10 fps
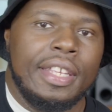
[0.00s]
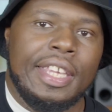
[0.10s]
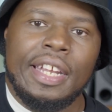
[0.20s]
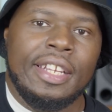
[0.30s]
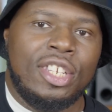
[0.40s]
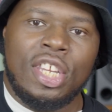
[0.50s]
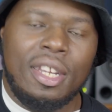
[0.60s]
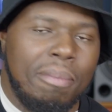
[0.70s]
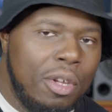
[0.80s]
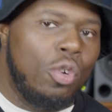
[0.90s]
getting
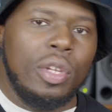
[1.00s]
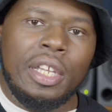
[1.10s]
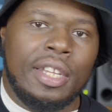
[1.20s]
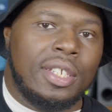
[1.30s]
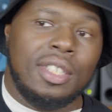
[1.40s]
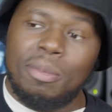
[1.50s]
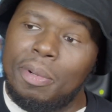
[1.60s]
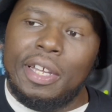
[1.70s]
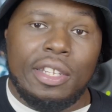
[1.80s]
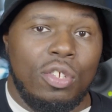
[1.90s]
10 million listens,
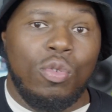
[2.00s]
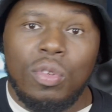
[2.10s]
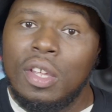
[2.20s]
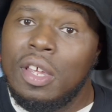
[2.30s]
but you